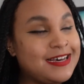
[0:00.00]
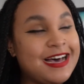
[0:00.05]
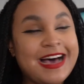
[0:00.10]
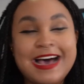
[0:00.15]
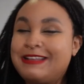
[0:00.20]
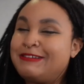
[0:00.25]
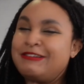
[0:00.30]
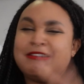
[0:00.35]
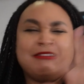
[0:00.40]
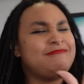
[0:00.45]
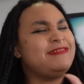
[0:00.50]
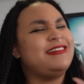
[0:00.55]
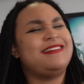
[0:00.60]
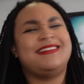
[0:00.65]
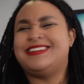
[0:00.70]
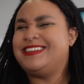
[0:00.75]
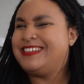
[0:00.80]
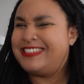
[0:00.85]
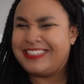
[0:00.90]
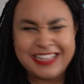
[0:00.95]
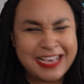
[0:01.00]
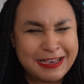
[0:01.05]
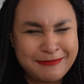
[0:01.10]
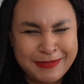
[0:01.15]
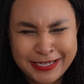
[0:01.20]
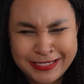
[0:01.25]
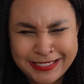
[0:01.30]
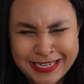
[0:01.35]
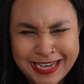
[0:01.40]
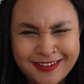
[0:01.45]
I'm not into that
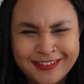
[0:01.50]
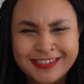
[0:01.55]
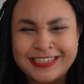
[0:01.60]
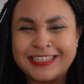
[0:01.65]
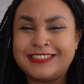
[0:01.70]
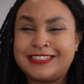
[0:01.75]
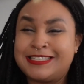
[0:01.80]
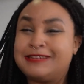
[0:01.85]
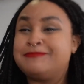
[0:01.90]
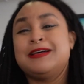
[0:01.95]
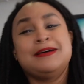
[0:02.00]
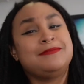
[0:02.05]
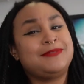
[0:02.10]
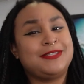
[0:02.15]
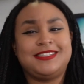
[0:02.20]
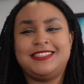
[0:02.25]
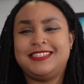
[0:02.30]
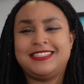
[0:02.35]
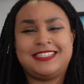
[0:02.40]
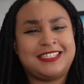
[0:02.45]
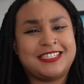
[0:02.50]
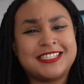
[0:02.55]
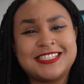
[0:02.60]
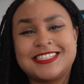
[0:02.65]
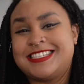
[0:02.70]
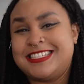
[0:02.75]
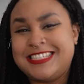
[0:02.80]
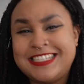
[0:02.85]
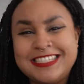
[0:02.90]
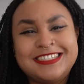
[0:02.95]
mentality. Sometimes you
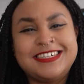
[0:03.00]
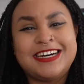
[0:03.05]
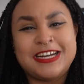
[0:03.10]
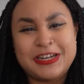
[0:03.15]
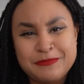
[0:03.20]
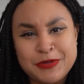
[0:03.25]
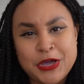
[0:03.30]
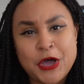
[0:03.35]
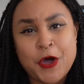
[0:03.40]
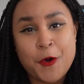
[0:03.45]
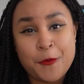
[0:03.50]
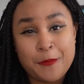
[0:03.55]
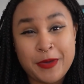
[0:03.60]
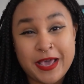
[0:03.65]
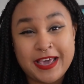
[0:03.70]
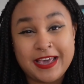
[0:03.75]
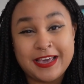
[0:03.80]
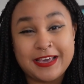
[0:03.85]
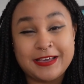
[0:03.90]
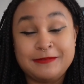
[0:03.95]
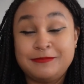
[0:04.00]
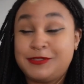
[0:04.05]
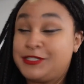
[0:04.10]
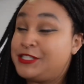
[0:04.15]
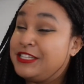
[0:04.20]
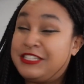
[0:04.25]
just need to let him go, babes.